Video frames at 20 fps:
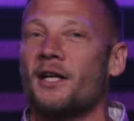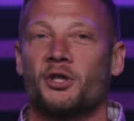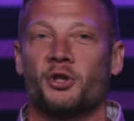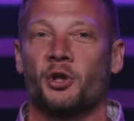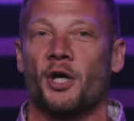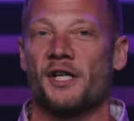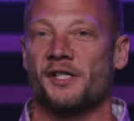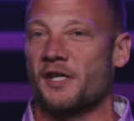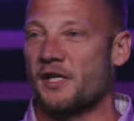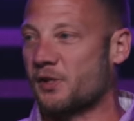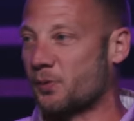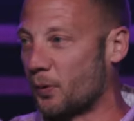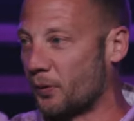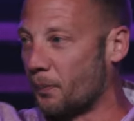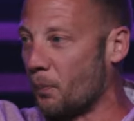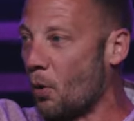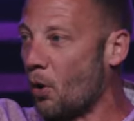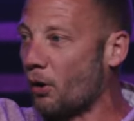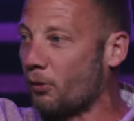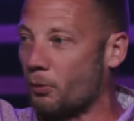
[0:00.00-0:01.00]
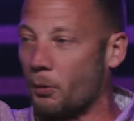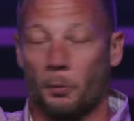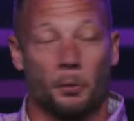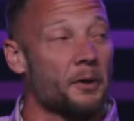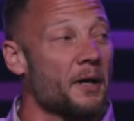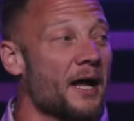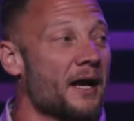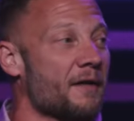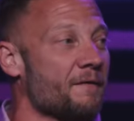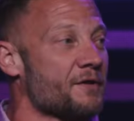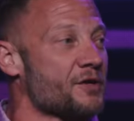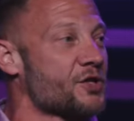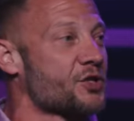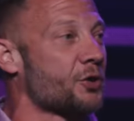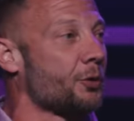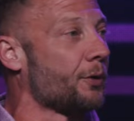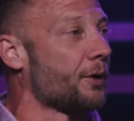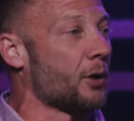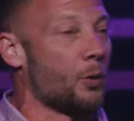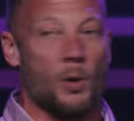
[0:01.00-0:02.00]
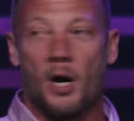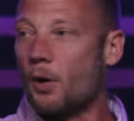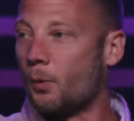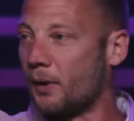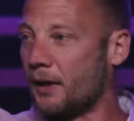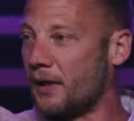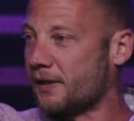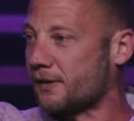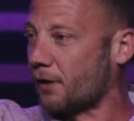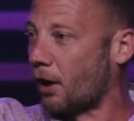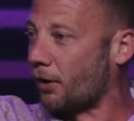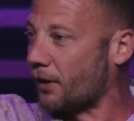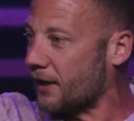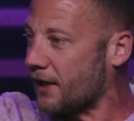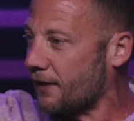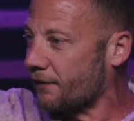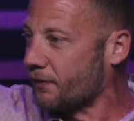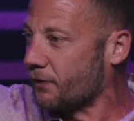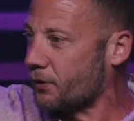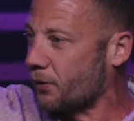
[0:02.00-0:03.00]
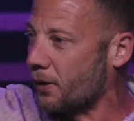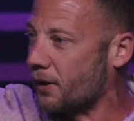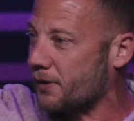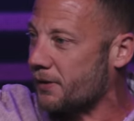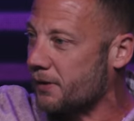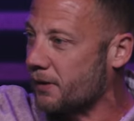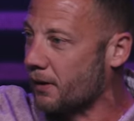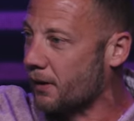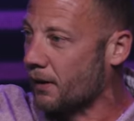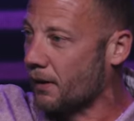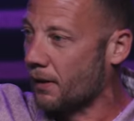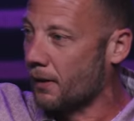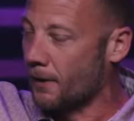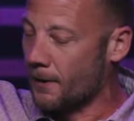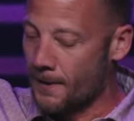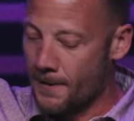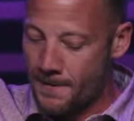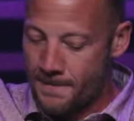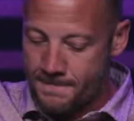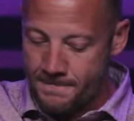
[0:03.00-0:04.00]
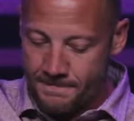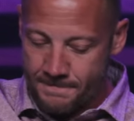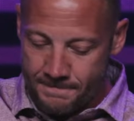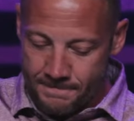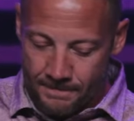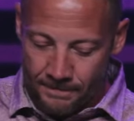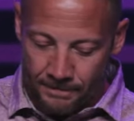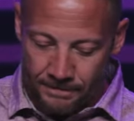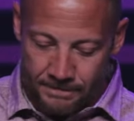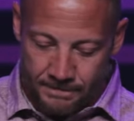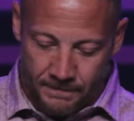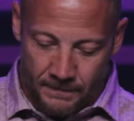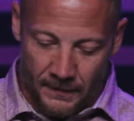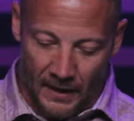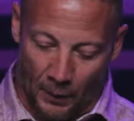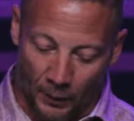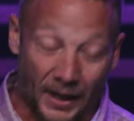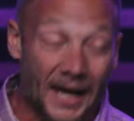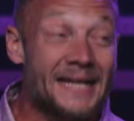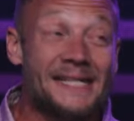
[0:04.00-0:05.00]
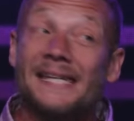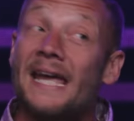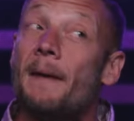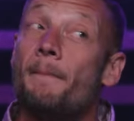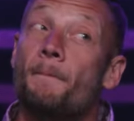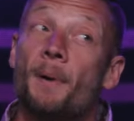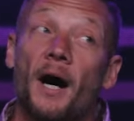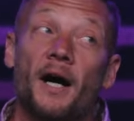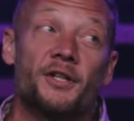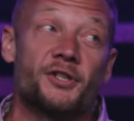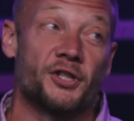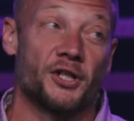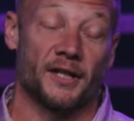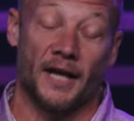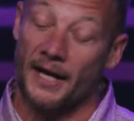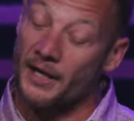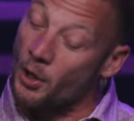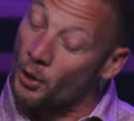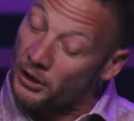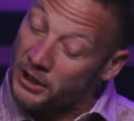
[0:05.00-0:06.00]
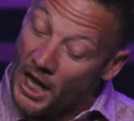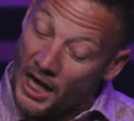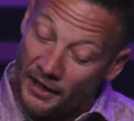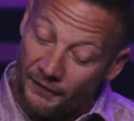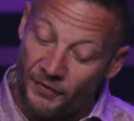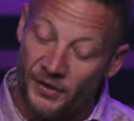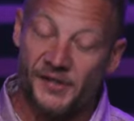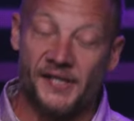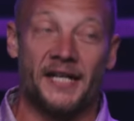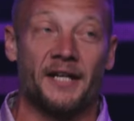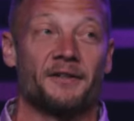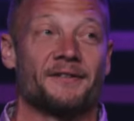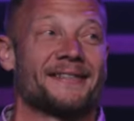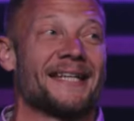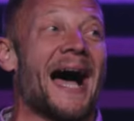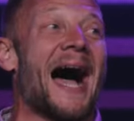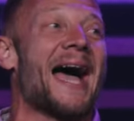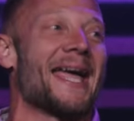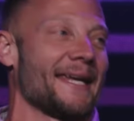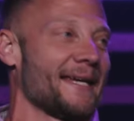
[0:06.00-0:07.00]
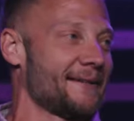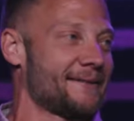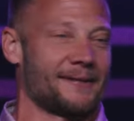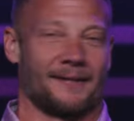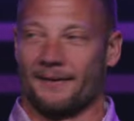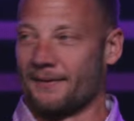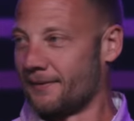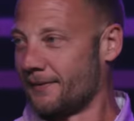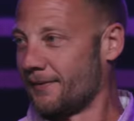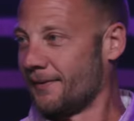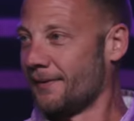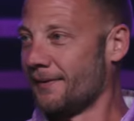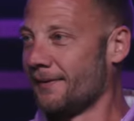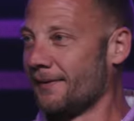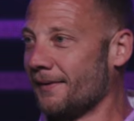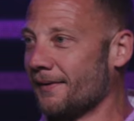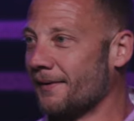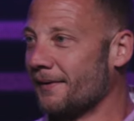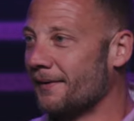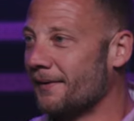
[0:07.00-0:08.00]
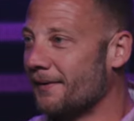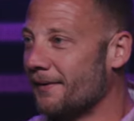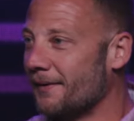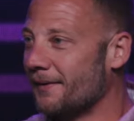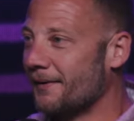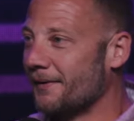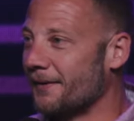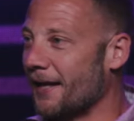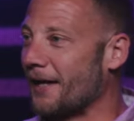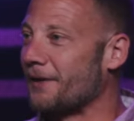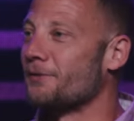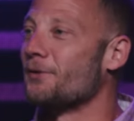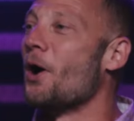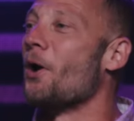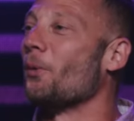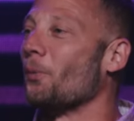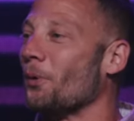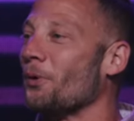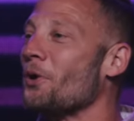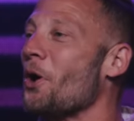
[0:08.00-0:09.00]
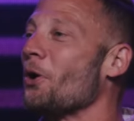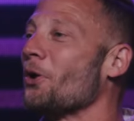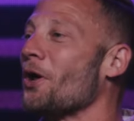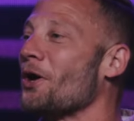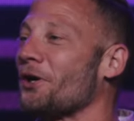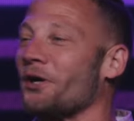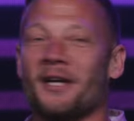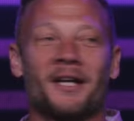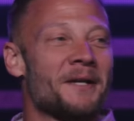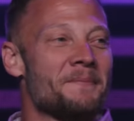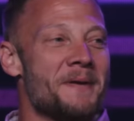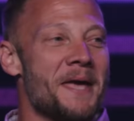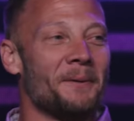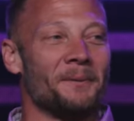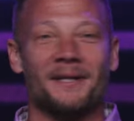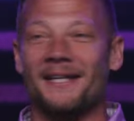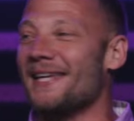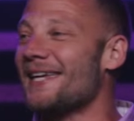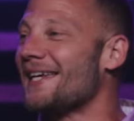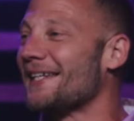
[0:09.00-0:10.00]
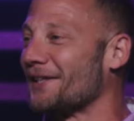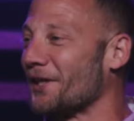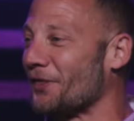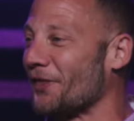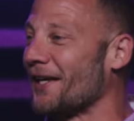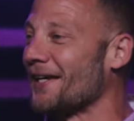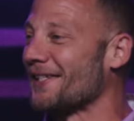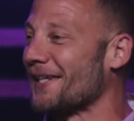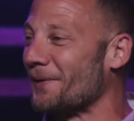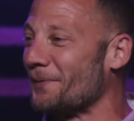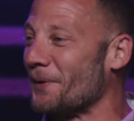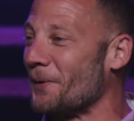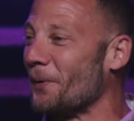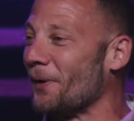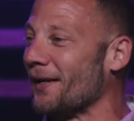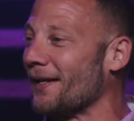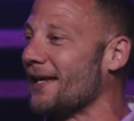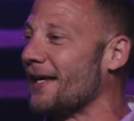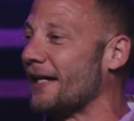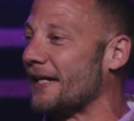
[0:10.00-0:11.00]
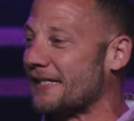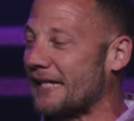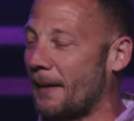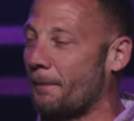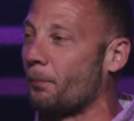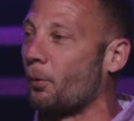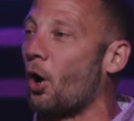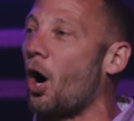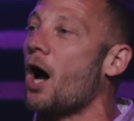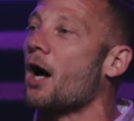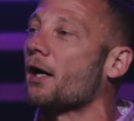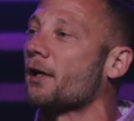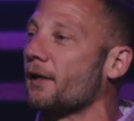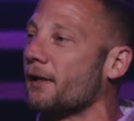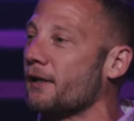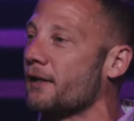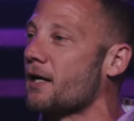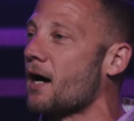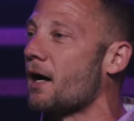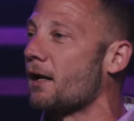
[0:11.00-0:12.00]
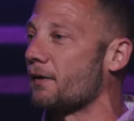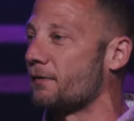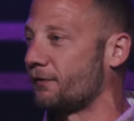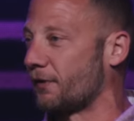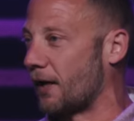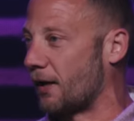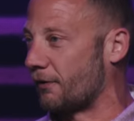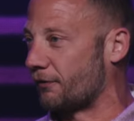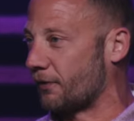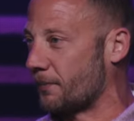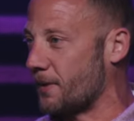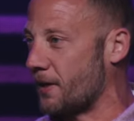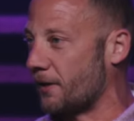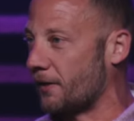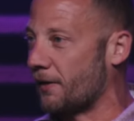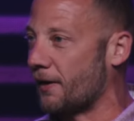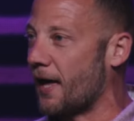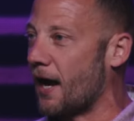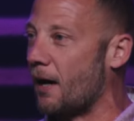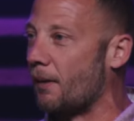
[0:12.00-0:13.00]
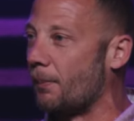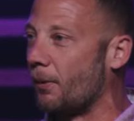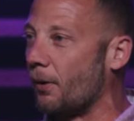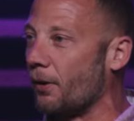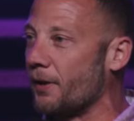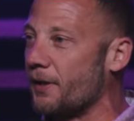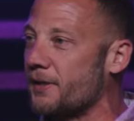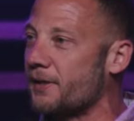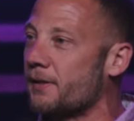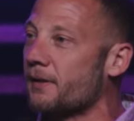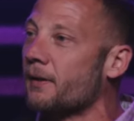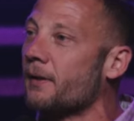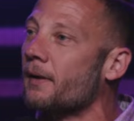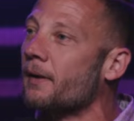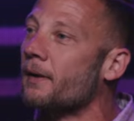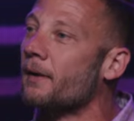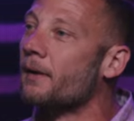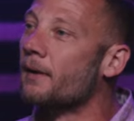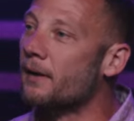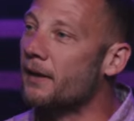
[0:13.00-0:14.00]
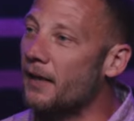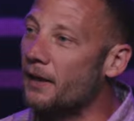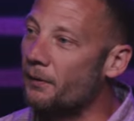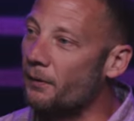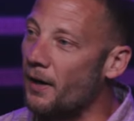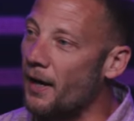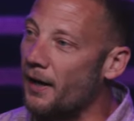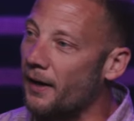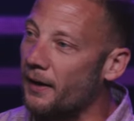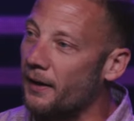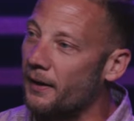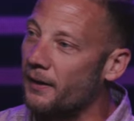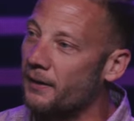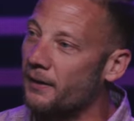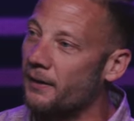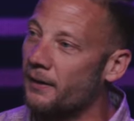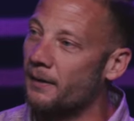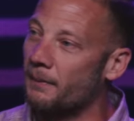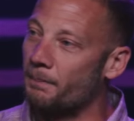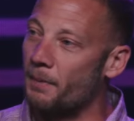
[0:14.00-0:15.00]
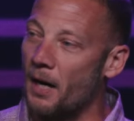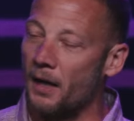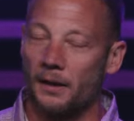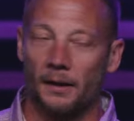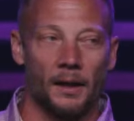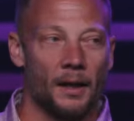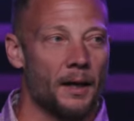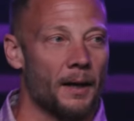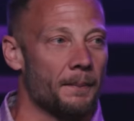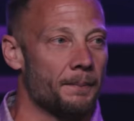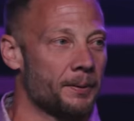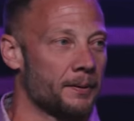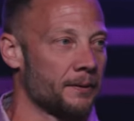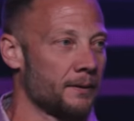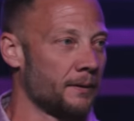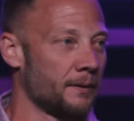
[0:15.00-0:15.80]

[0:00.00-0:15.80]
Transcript: trust us with more when we're not even stewarding well what He's already given to us? Now, when I say budget, I know a lot of us here diet. Like, no, we're no longer going to be able to eat the things that we want to eat. It's like broccoli and cauliflower from here on out, boys. Get ready, buckle up.